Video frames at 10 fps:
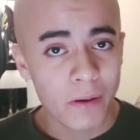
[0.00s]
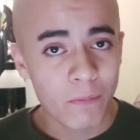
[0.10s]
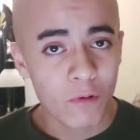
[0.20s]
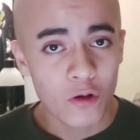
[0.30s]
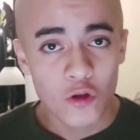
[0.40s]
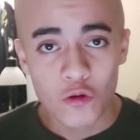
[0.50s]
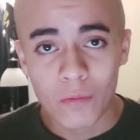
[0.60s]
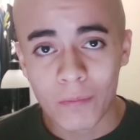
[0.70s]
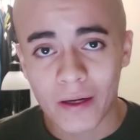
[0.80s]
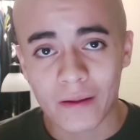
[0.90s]
people
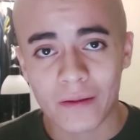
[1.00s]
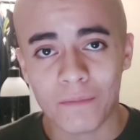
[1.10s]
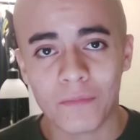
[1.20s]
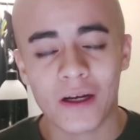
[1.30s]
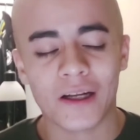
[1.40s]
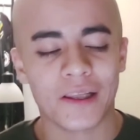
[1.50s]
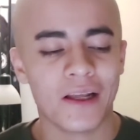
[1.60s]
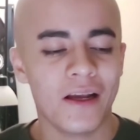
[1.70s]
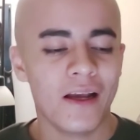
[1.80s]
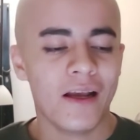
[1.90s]
doing better than them. Guys,